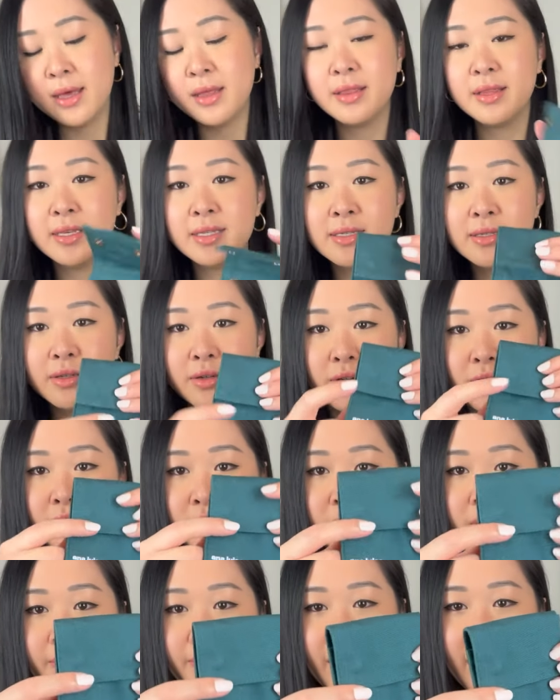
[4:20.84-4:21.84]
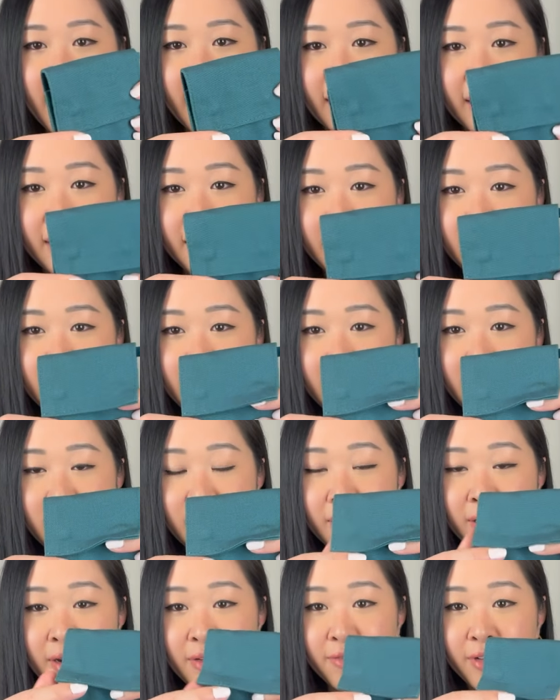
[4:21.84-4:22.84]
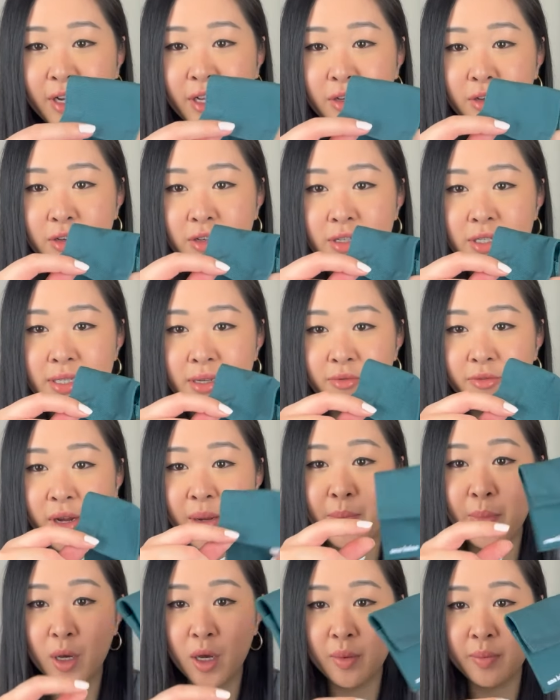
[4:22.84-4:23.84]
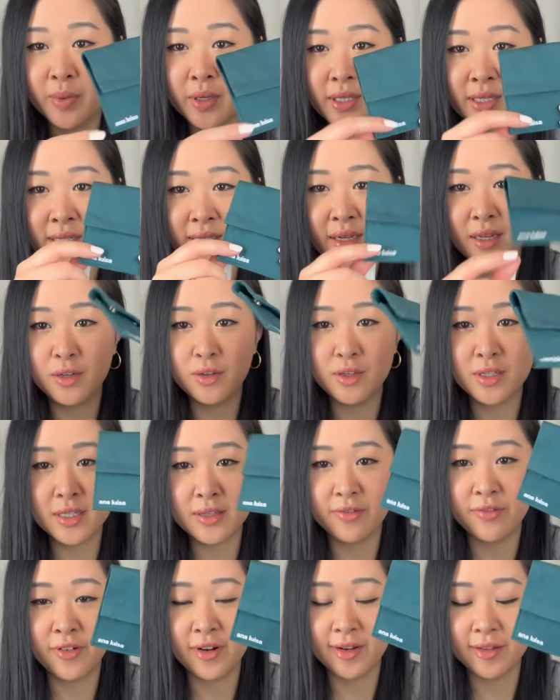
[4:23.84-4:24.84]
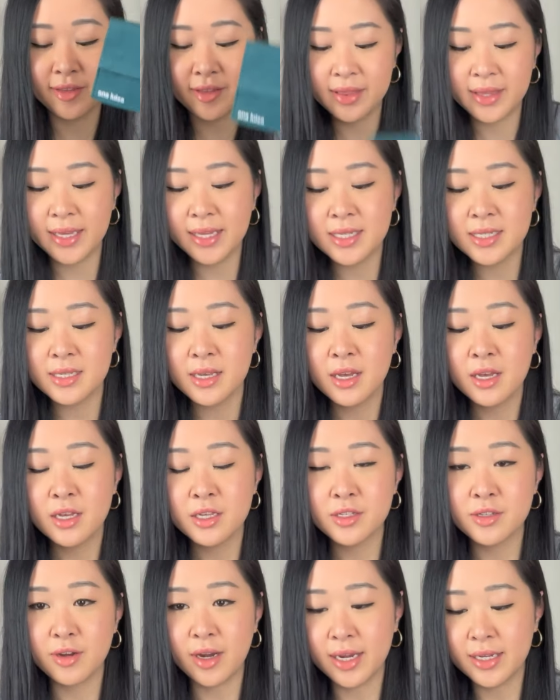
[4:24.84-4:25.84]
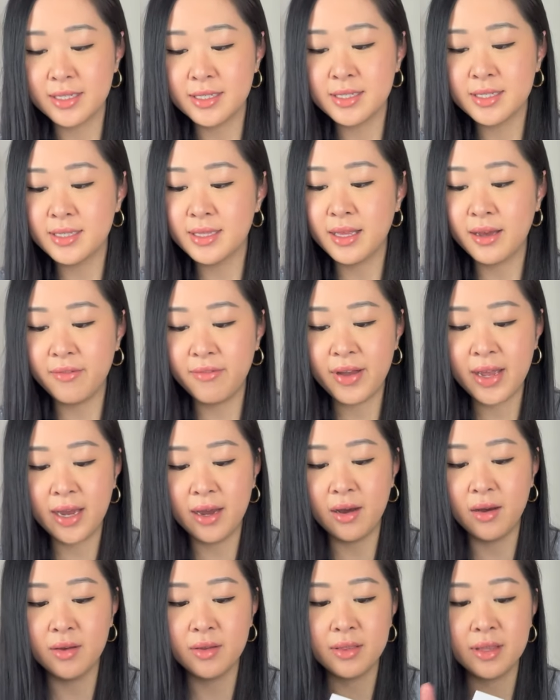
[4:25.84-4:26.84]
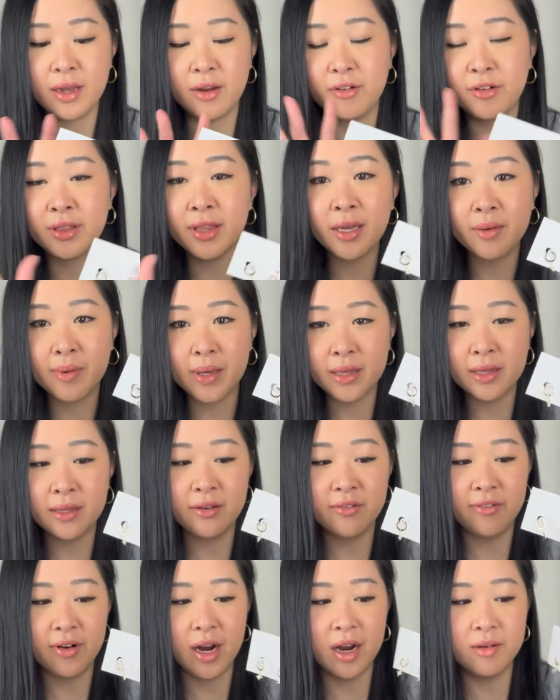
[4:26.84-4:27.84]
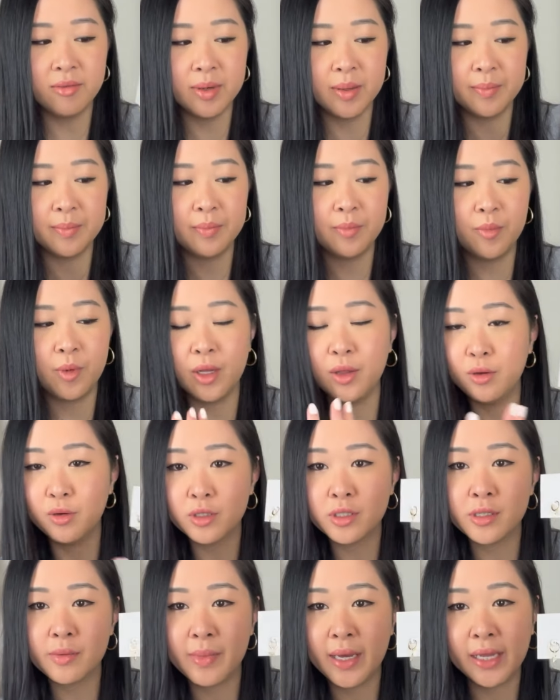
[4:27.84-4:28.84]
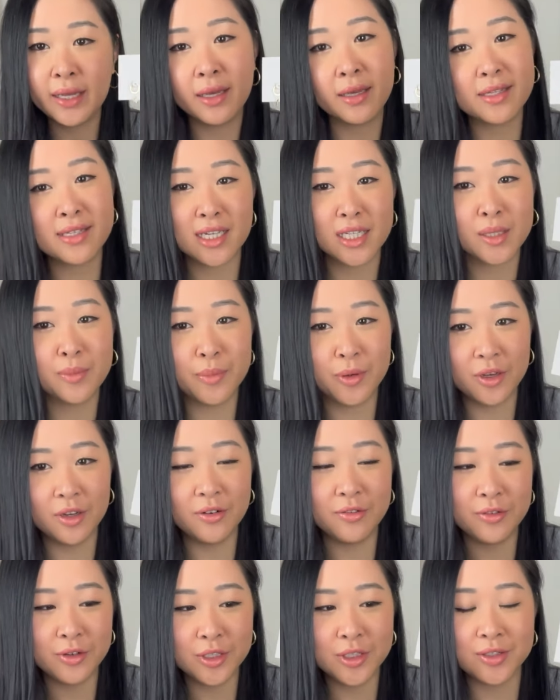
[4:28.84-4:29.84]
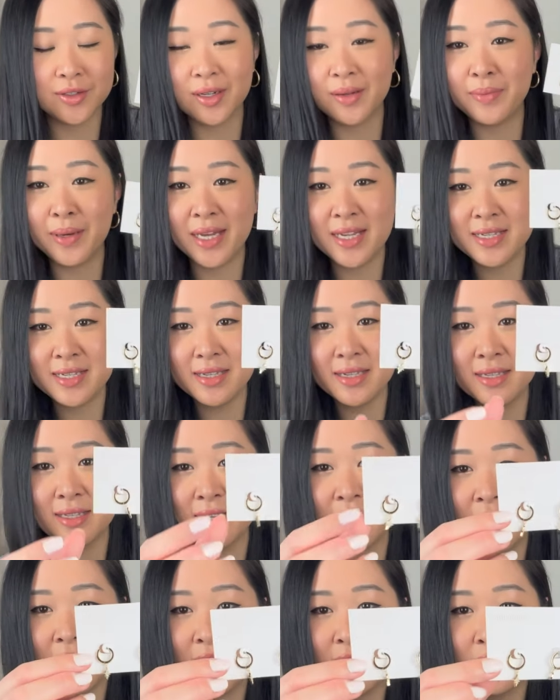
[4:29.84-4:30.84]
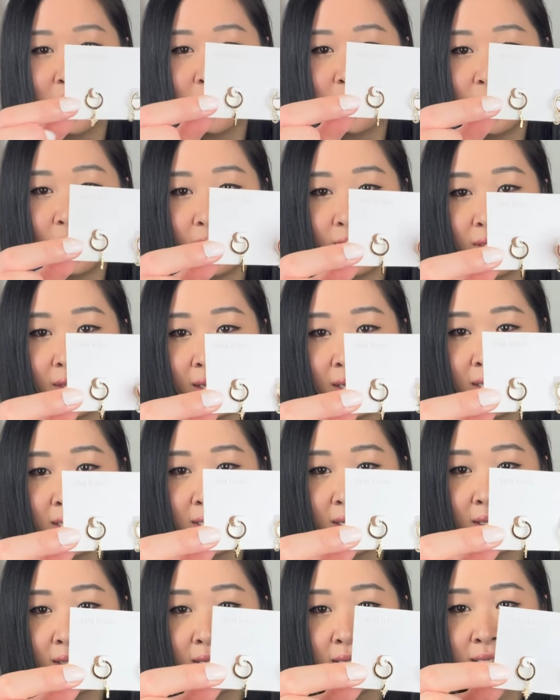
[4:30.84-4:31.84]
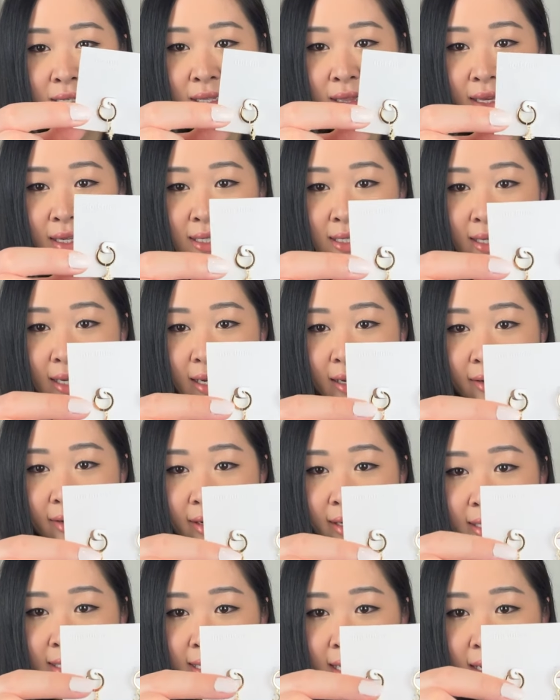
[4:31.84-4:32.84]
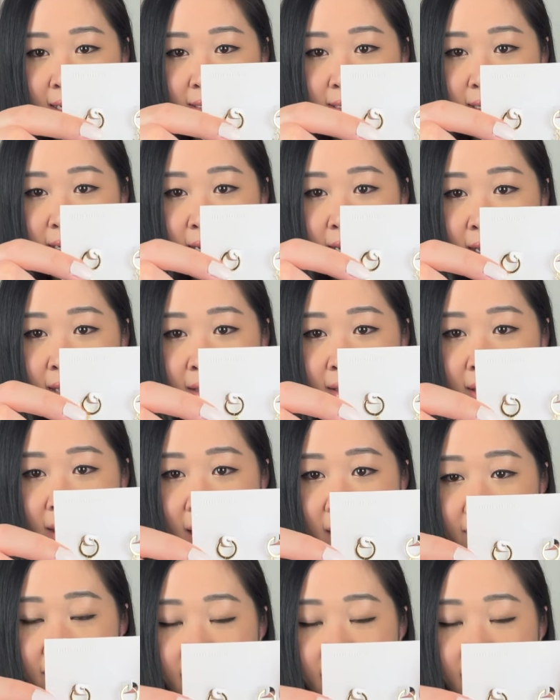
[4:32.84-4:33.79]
this little baggie here can reuse and repurpose and use it for other things. So I just love how they think about the environment while also making such beautiful jewelry pieces. So these are the Celeste earrings, and they have